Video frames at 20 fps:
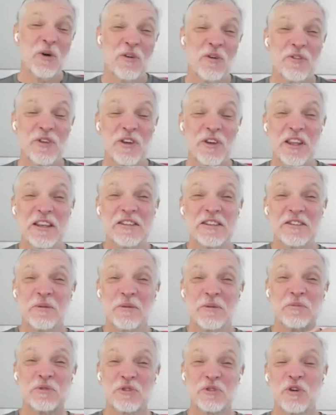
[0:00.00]
If you need
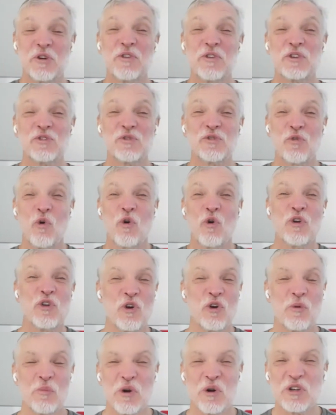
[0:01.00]
some service for
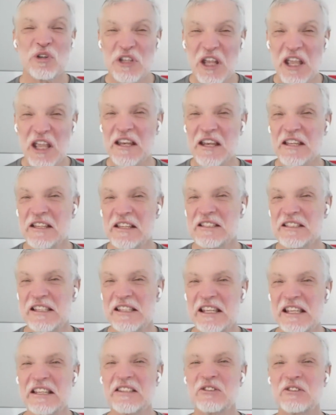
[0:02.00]
your Mercedes
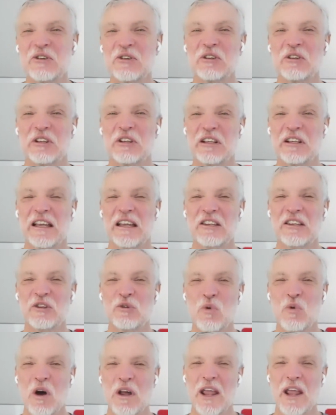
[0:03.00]
diesel and you
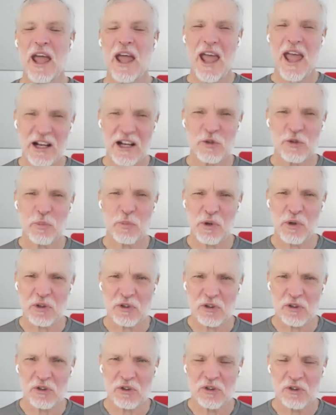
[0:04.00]
want
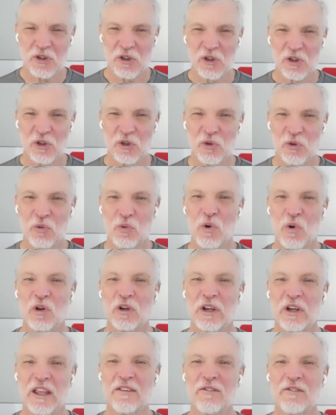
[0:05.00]
experts who
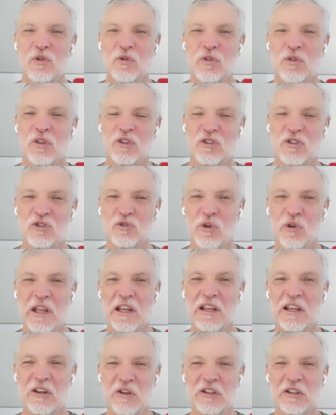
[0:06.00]
will give you the
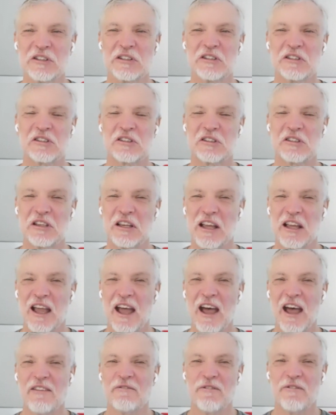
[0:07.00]
straight goods
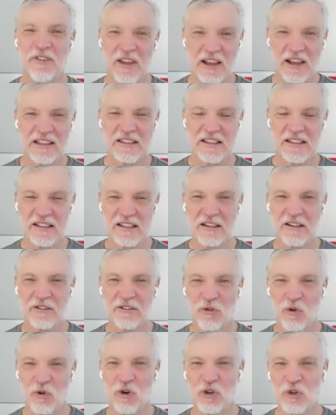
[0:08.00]
and fix it
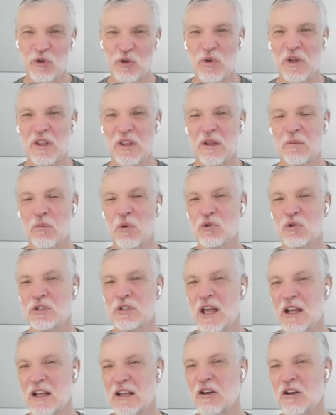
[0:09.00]
for you in the most
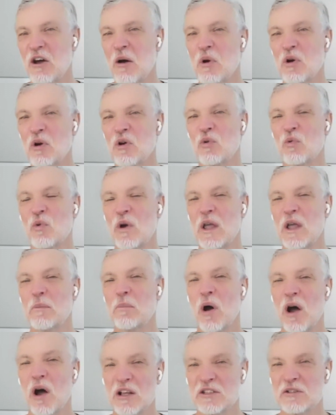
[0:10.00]
economical way
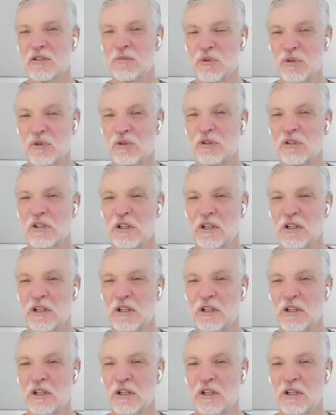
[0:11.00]
possible,